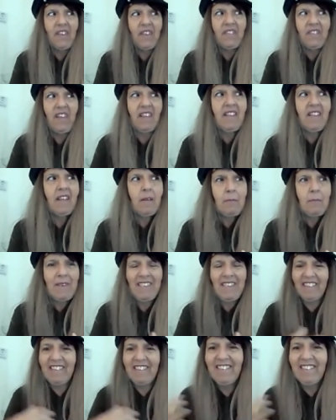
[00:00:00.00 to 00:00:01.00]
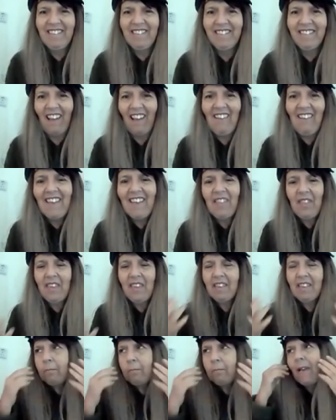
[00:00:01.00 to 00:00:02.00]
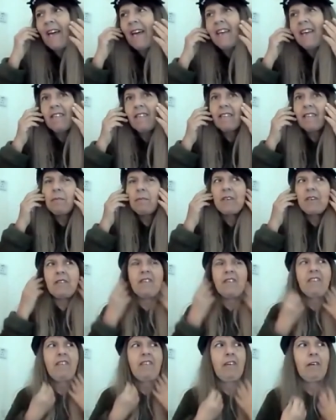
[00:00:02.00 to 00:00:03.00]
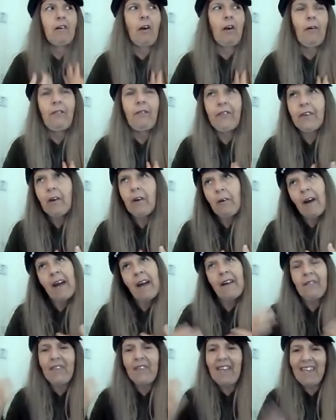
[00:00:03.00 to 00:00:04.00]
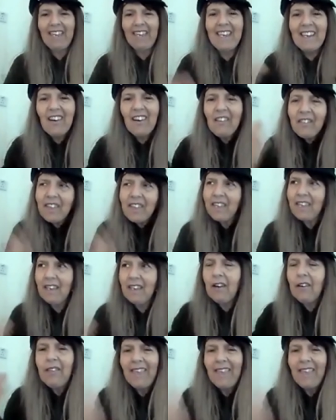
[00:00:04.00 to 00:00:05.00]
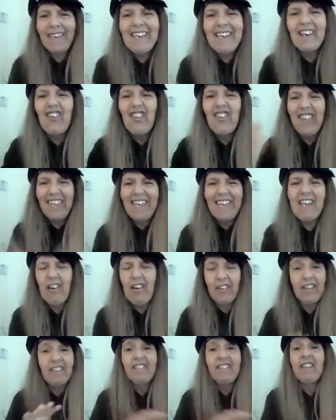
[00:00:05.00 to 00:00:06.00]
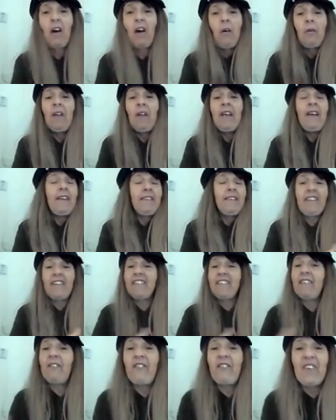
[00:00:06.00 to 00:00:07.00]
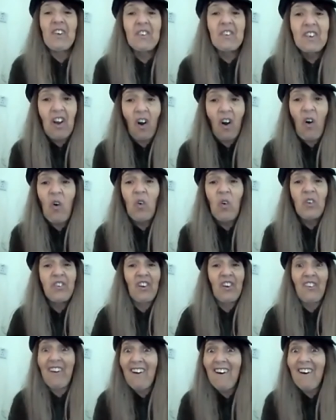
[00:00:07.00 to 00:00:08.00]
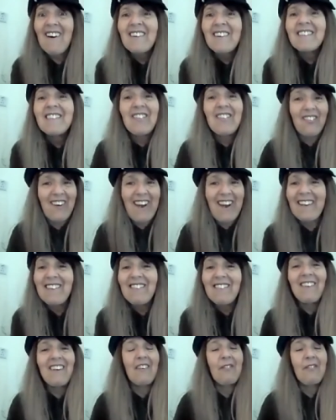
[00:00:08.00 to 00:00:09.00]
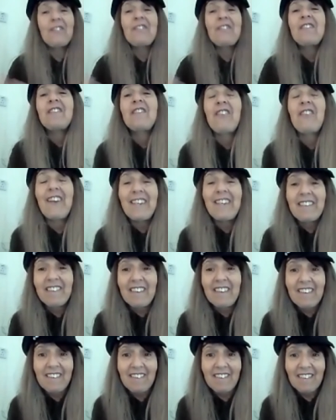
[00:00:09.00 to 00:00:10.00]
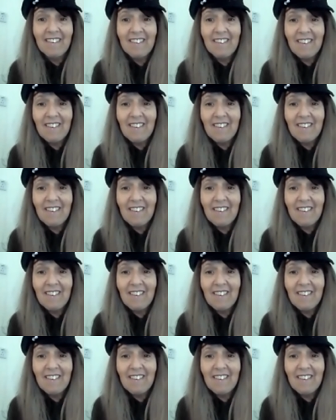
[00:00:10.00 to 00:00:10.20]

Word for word: They're being stuck in this place because it's too cold to go out. The ego, the ego, the ego, the ego. The soul doesn't feel cold or hot or angry or frustrated.